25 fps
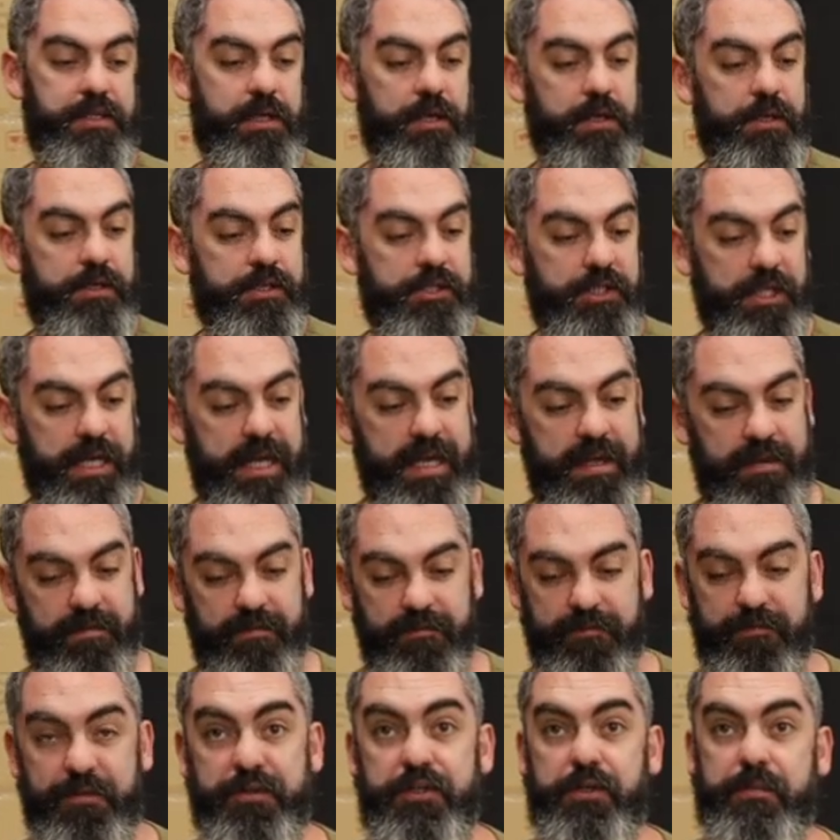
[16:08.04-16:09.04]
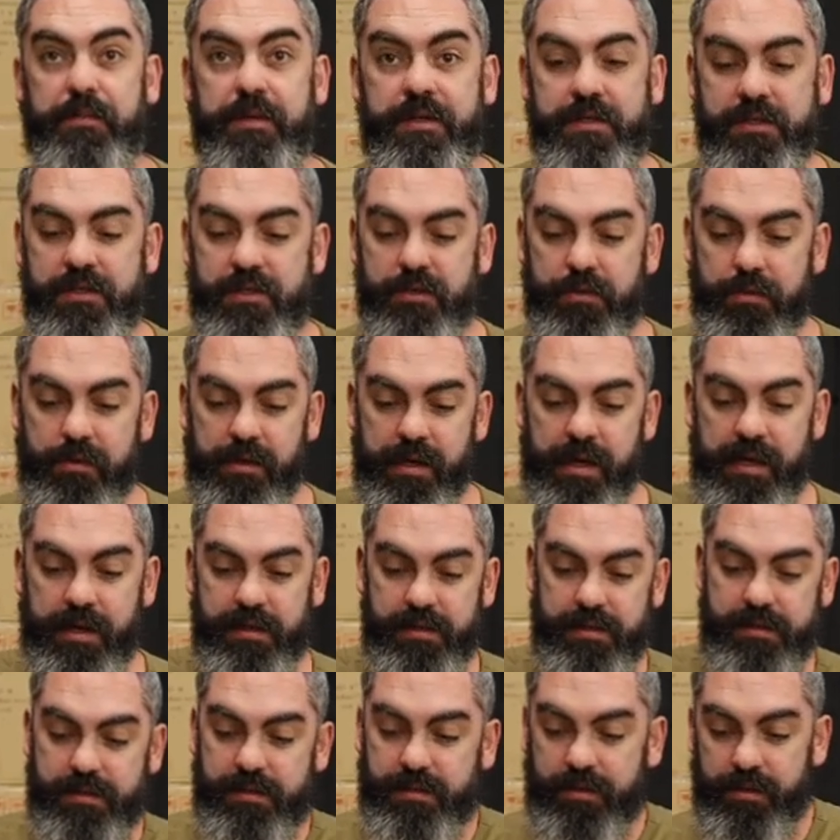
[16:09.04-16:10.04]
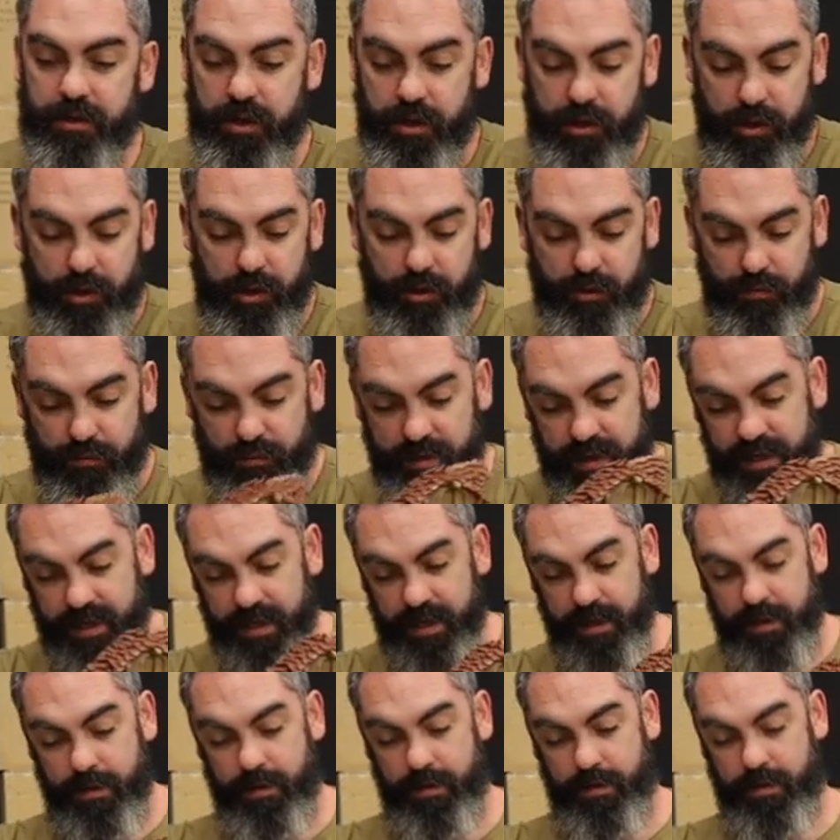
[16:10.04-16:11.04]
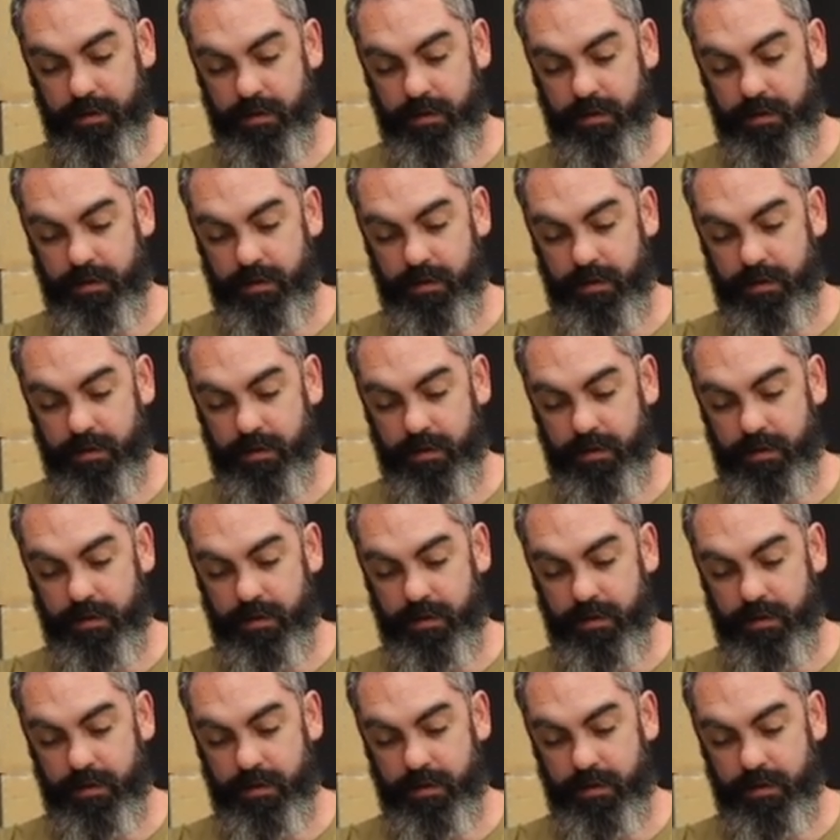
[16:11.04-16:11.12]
Lodge and Fisherman's Storehouse, ready